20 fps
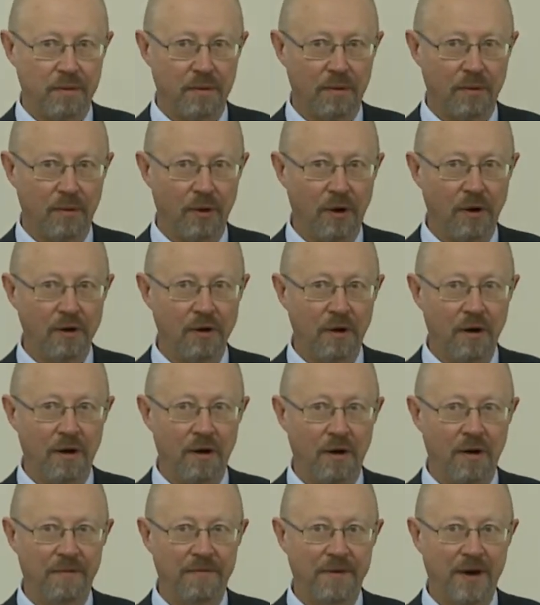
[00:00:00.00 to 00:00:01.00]
Logo
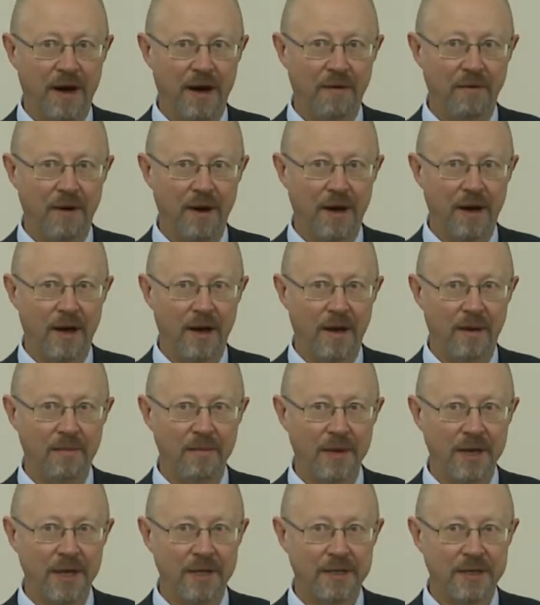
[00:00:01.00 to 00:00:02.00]
of our
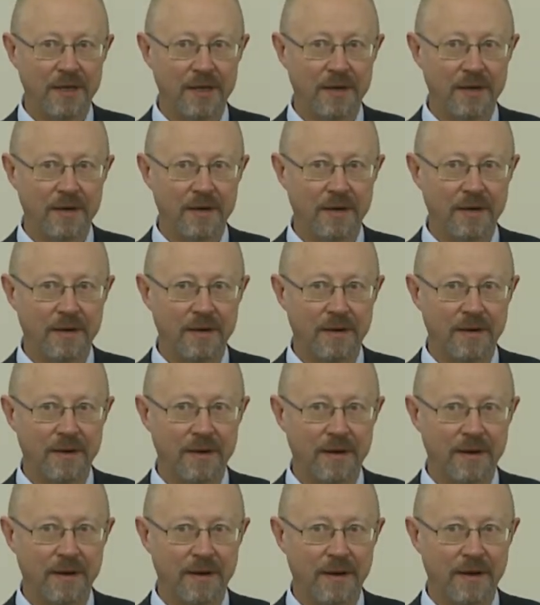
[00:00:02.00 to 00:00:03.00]
meeting,
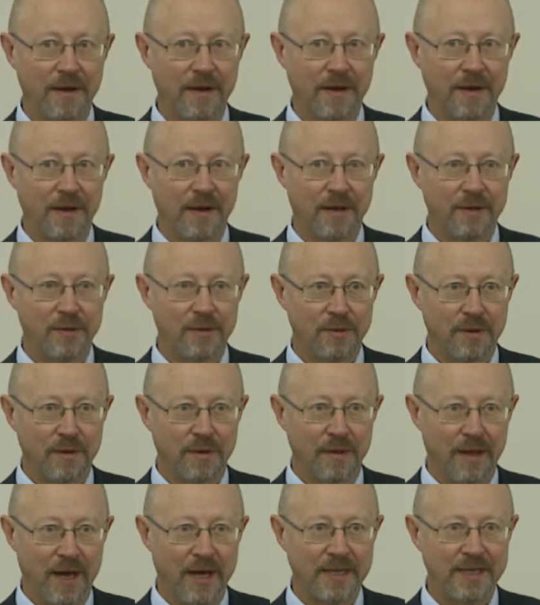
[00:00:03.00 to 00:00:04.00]

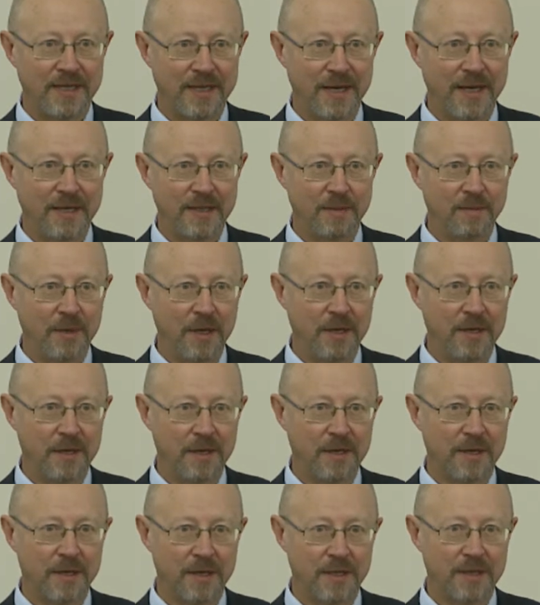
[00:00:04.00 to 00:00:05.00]
last day's
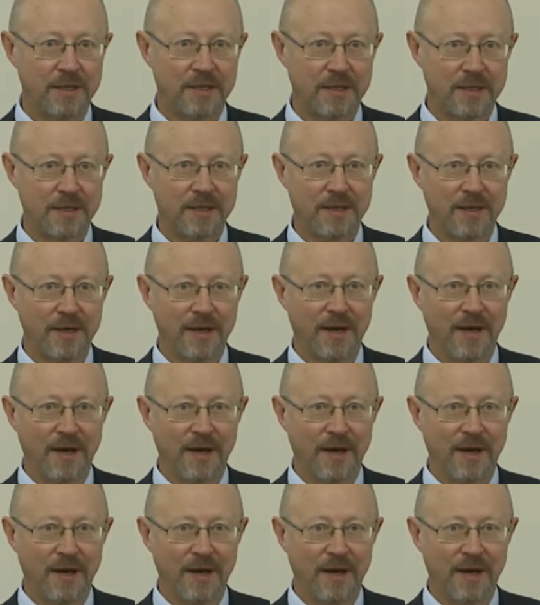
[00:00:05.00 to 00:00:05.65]
meeting, is